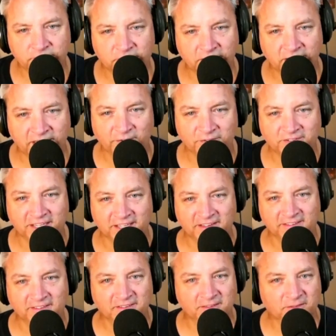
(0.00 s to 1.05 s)
And I was like,
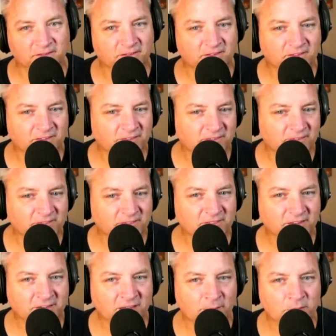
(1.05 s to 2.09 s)
when was
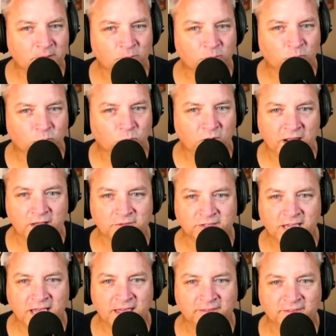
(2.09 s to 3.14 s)
the last time you went
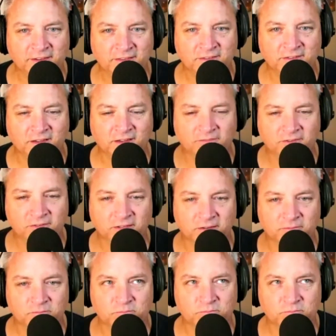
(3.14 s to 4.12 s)
outside and did stuff? He's like,